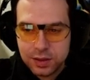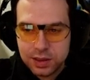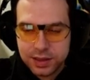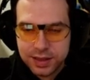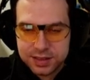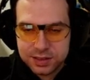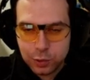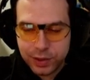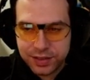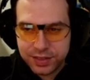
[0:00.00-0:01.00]
is
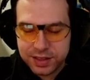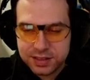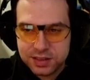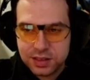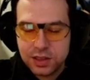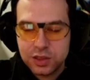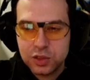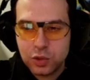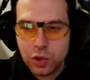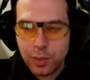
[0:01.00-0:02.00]
doing this
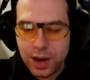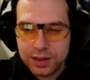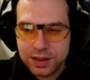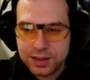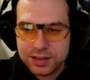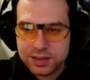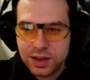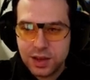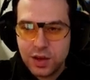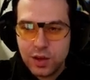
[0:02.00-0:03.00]
to commanders
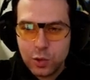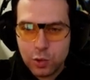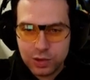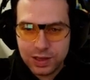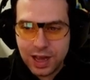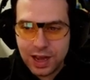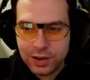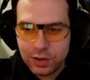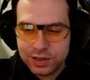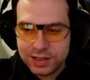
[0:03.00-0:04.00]
who rely
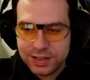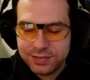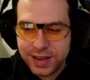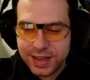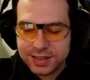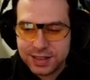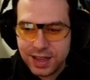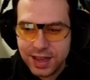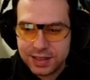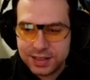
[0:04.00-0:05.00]
on evade
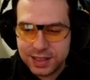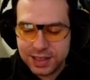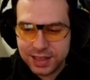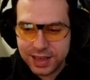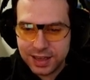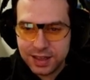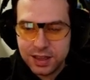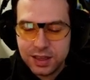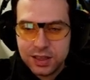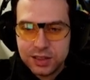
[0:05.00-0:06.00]
and healing.
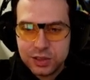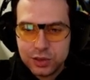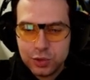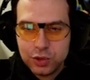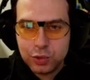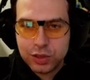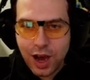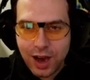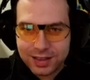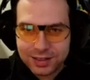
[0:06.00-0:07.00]
You
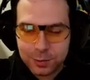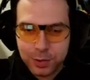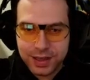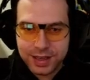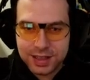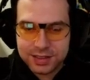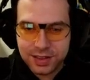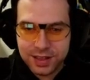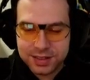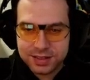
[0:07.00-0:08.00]
can't win against
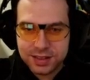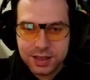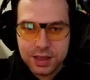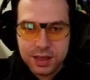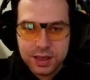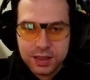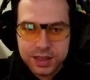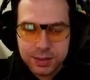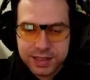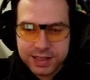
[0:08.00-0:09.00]
this.
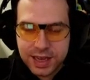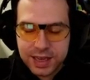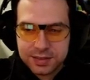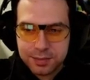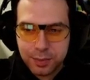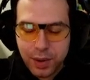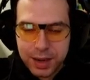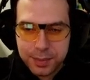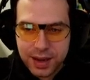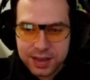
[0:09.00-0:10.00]
Gimli can
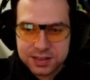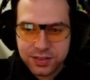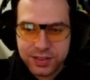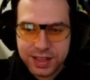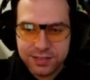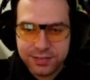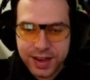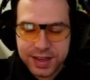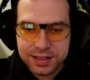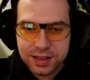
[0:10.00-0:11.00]
bypass the
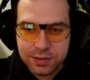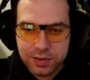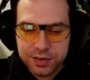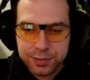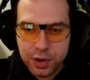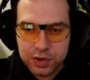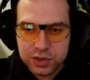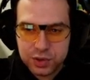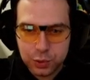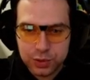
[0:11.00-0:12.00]
evade with
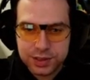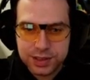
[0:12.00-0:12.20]
Pursuit.